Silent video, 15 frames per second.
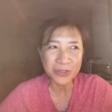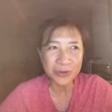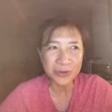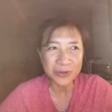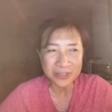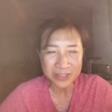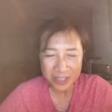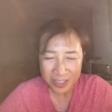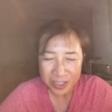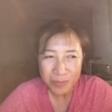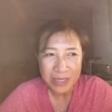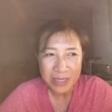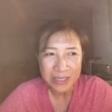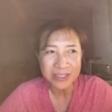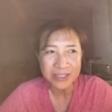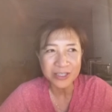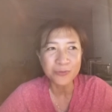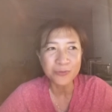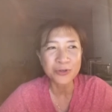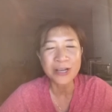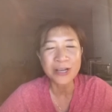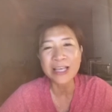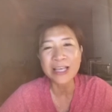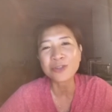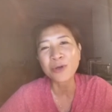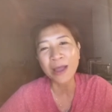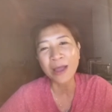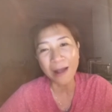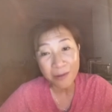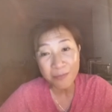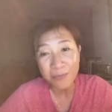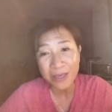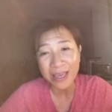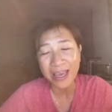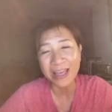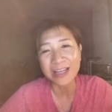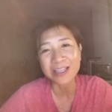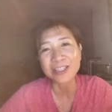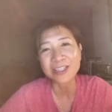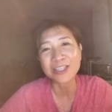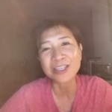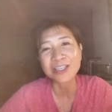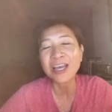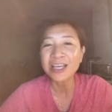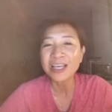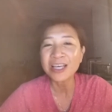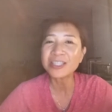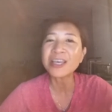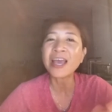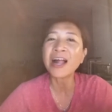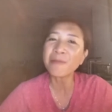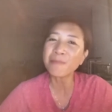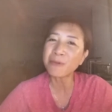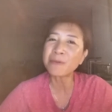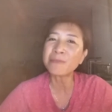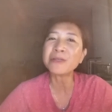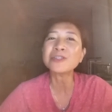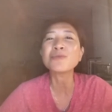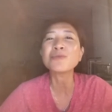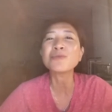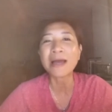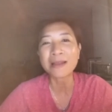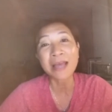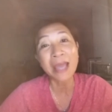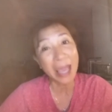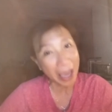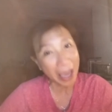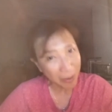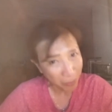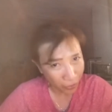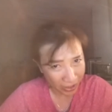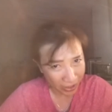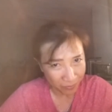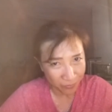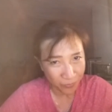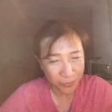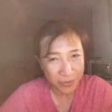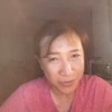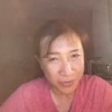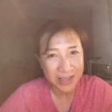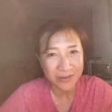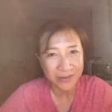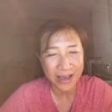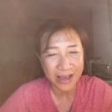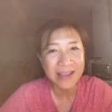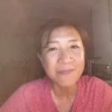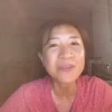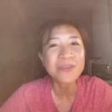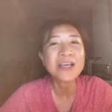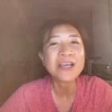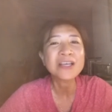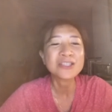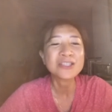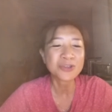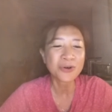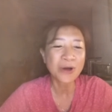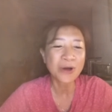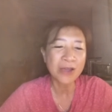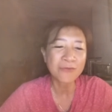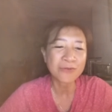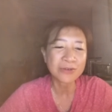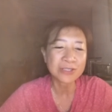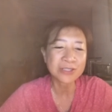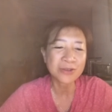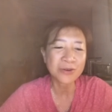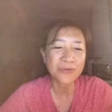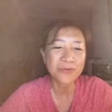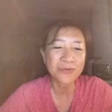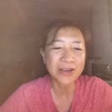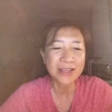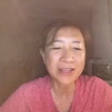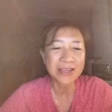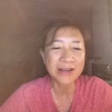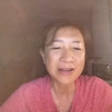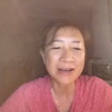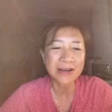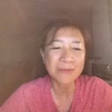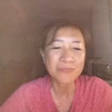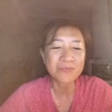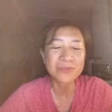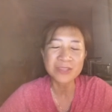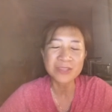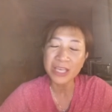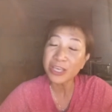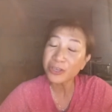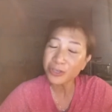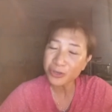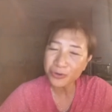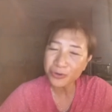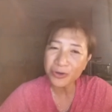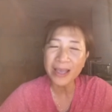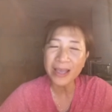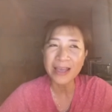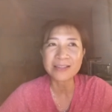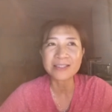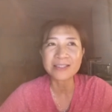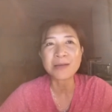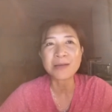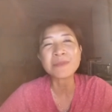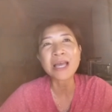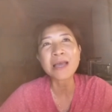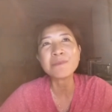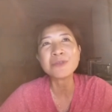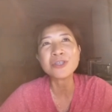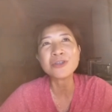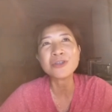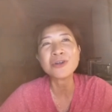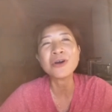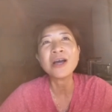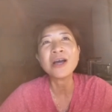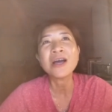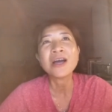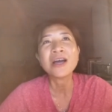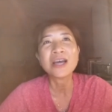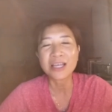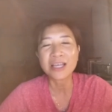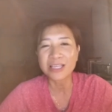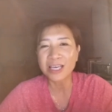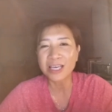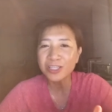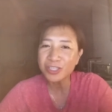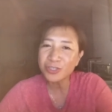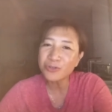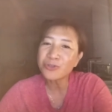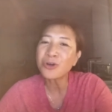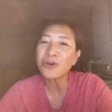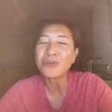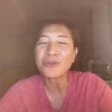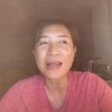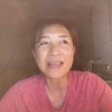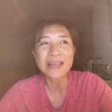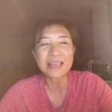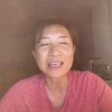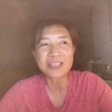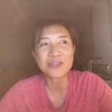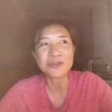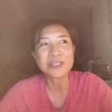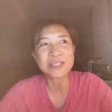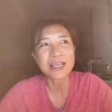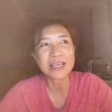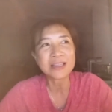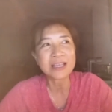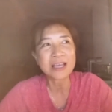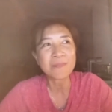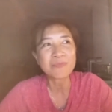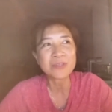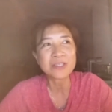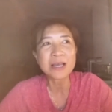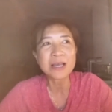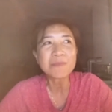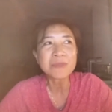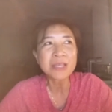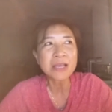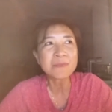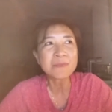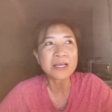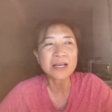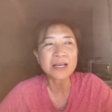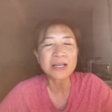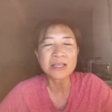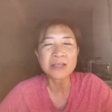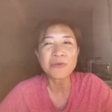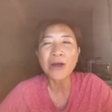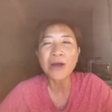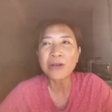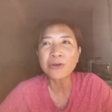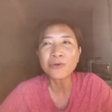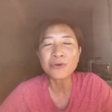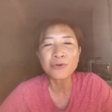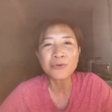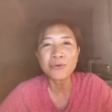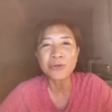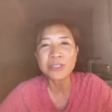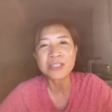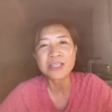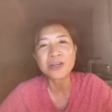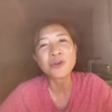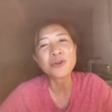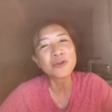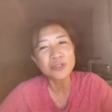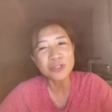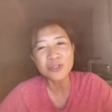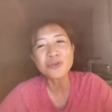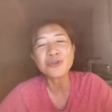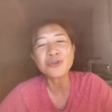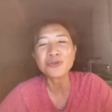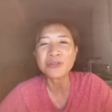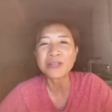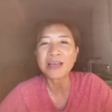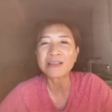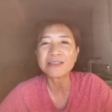Sales master would like to help me, and then she helping me to buy the hemohim for me, right? So I was so very thank you. And sometimes, you know, as you know, right, as you say that sometimes the one who is the close to you that